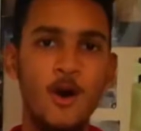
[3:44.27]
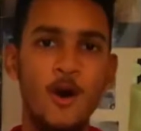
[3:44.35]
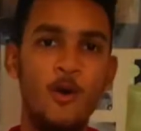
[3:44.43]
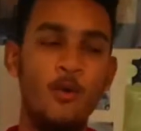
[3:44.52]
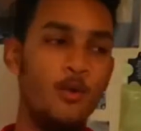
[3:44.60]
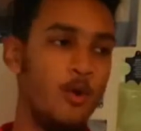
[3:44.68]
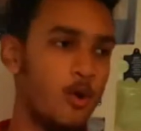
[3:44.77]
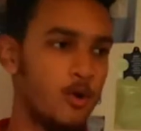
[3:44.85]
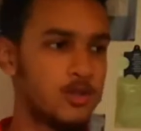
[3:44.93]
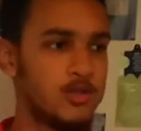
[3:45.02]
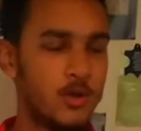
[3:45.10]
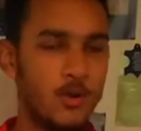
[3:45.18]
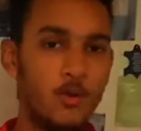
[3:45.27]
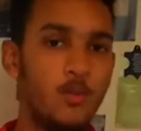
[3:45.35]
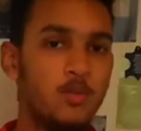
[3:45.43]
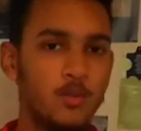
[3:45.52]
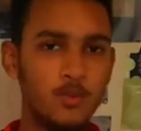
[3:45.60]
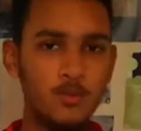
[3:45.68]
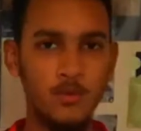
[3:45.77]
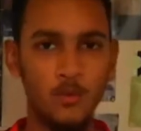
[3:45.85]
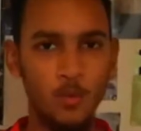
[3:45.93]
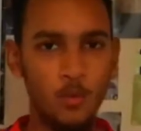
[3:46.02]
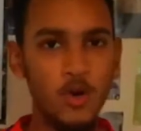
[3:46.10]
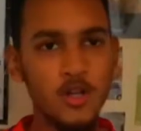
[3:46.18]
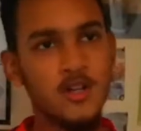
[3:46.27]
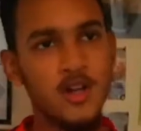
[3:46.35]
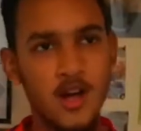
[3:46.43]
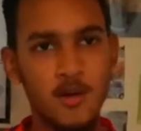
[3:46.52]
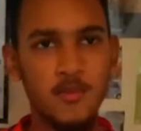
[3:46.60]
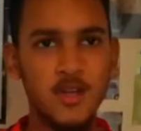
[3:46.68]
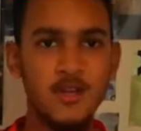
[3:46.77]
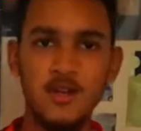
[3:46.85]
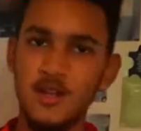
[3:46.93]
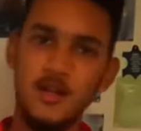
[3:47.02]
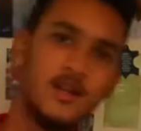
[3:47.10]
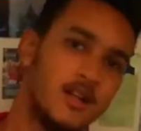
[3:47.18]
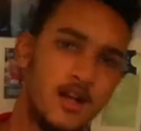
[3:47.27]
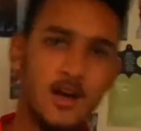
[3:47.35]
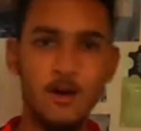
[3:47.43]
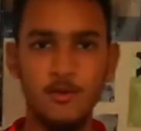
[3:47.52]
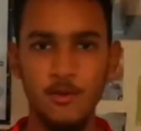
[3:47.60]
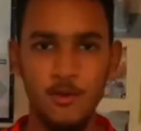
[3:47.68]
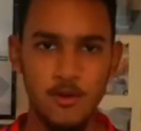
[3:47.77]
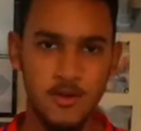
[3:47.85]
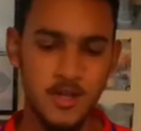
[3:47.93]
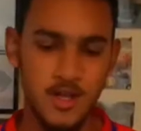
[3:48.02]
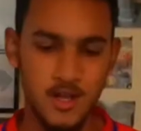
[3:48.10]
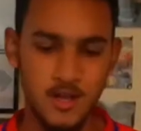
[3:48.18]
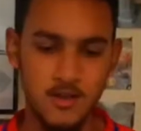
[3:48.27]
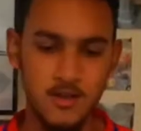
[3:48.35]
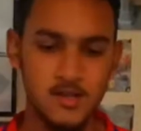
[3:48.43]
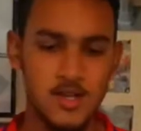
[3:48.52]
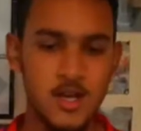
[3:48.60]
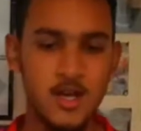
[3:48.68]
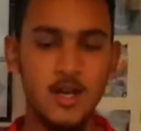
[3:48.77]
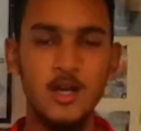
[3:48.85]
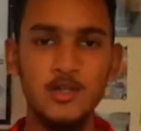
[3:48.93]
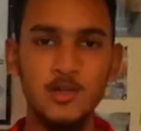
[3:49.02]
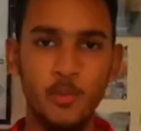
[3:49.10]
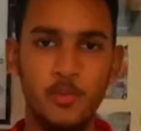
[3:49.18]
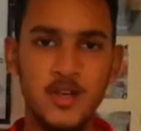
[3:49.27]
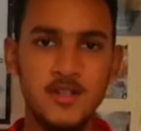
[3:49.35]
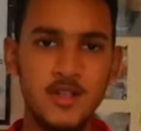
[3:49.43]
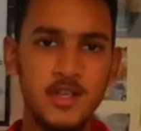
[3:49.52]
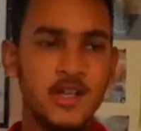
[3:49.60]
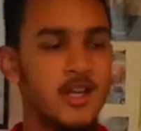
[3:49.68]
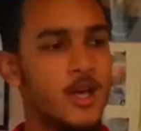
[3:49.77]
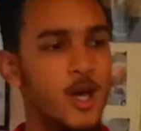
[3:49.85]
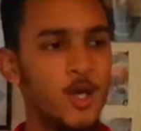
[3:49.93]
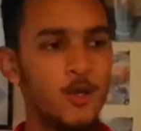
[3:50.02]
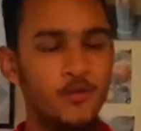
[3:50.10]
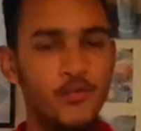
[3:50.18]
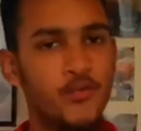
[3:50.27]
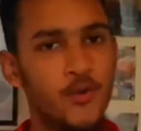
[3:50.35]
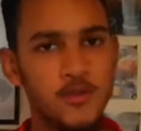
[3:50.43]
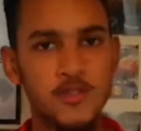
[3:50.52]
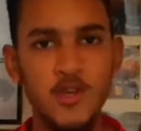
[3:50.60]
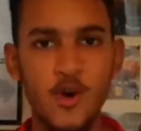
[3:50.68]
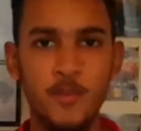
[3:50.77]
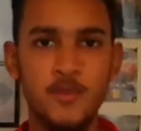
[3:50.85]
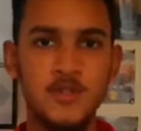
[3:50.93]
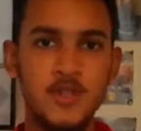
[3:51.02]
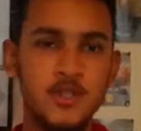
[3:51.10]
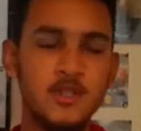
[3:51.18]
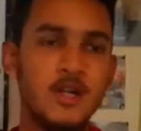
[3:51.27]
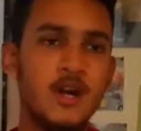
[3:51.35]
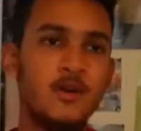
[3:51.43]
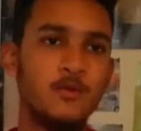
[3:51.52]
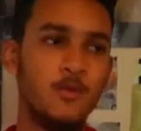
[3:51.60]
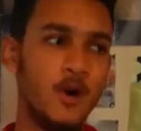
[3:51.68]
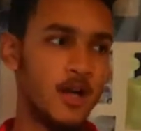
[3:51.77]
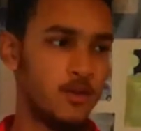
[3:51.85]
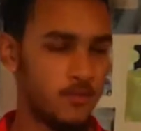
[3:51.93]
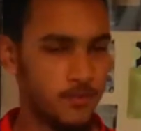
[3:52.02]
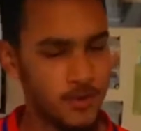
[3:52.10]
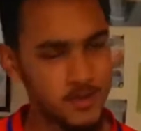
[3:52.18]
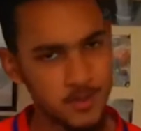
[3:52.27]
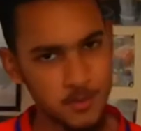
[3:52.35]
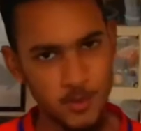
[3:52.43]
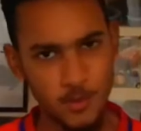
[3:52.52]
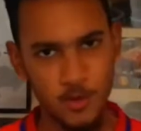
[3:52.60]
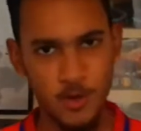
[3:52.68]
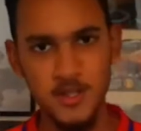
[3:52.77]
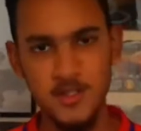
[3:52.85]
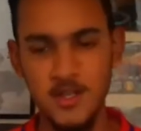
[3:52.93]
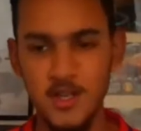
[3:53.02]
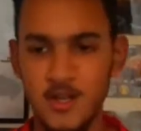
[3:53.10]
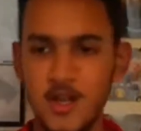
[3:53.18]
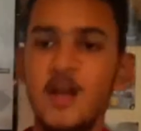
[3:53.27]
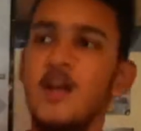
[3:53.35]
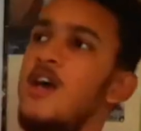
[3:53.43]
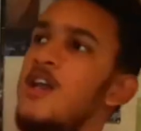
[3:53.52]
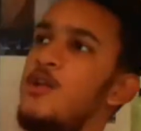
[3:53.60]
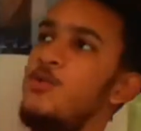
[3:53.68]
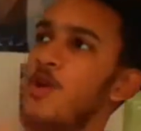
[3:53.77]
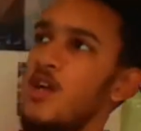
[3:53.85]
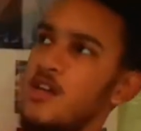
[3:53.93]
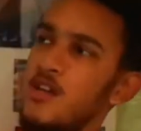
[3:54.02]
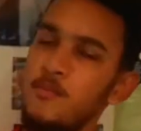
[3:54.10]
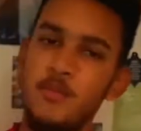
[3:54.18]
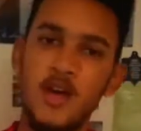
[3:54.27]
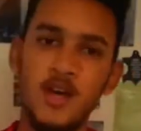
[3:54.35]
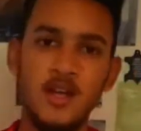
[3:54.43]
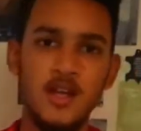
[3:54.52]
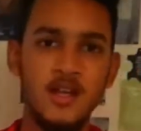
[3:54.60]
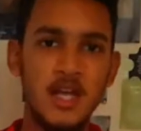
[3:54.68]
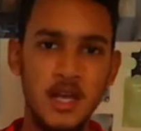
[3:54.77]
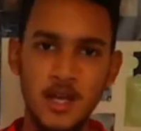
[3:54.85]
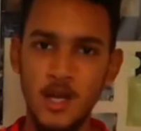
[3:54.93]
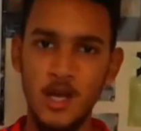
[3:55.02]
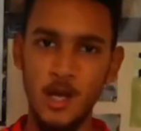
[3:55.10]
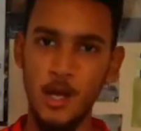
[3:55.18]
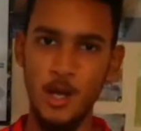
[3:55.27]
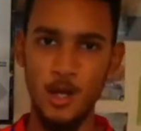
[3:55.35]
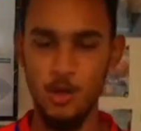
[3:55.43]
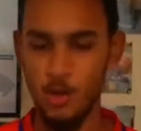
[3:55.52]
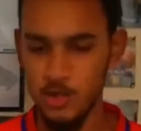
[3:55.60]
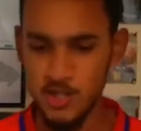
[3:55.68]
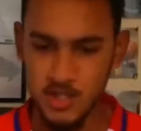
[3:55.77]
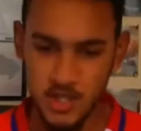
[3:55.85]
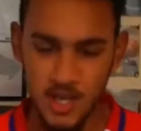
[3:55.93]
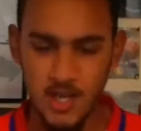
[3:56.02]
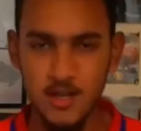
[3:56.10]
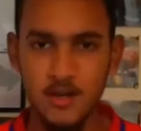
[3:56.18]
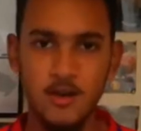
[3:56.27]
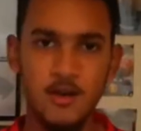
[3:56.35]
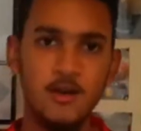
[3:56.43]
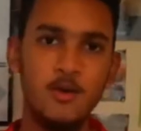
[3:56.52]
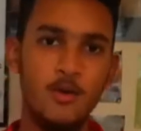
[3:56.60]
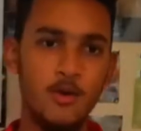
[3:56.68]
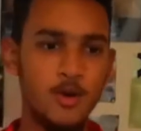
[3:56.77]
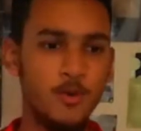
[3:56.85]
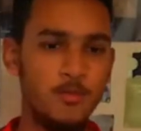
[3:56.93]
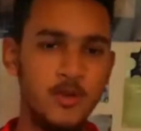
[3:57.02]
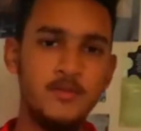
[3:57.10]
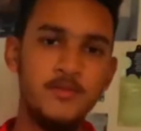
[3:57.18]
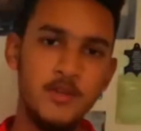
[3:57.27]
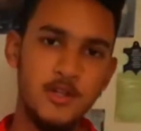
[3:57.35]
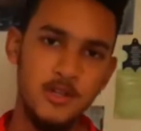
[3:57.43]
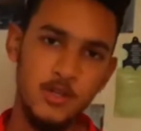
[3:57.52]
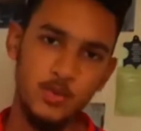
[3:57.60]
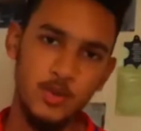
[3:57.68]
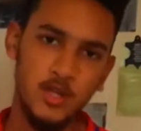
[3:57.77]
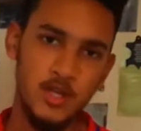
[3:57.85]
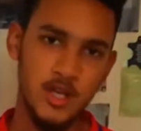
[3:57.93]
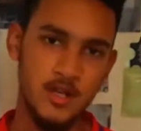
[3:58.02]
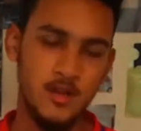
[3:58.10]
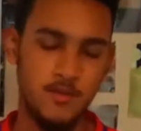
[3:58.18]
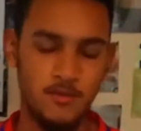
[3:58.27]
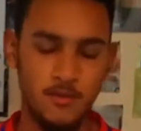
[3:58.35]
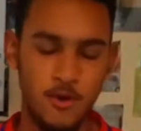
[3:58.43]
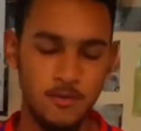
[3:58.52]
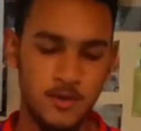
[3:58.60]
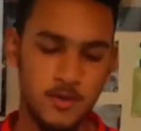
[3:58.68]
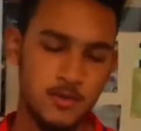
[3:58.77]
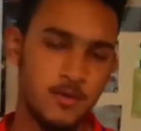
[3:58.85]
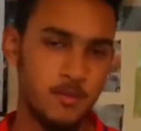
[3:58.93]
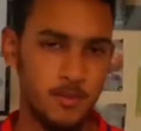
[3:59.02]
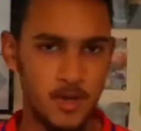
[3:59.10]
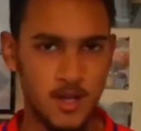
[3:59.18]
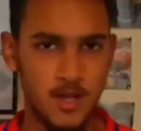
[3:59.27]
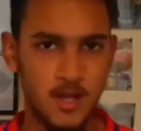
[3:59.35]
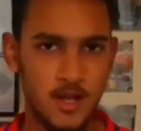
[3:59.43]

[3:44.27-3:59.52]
who also will come in and clear out all of the headers. So basically you force the opposition out wide, you force them to cross in, and then you head it back, and then your striker or your midfielders will get involved into the play.